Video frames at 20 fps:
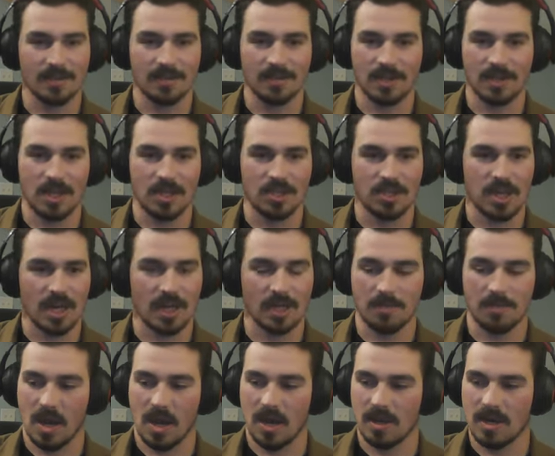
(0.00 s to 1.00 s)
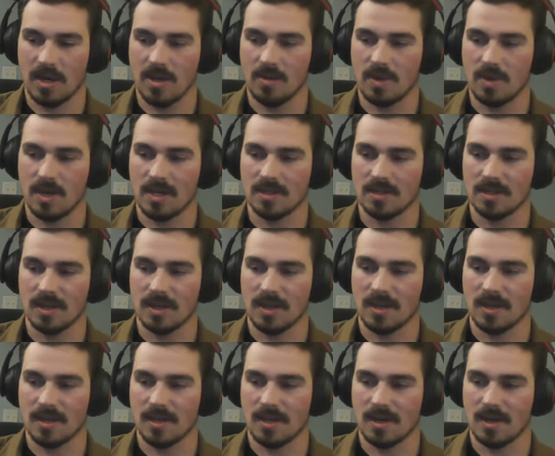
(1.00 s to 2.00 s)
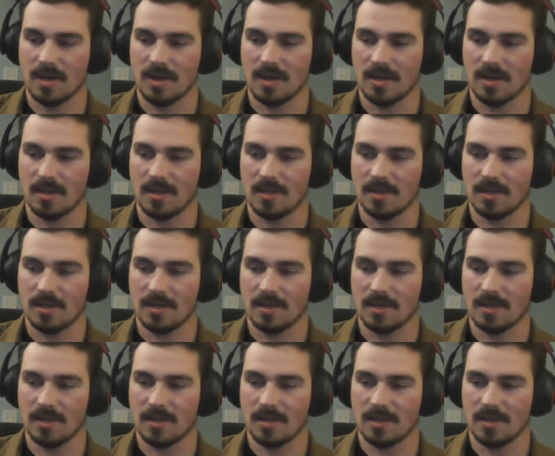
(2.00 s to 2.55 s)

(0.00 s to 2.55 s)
He checked them out anyways, and,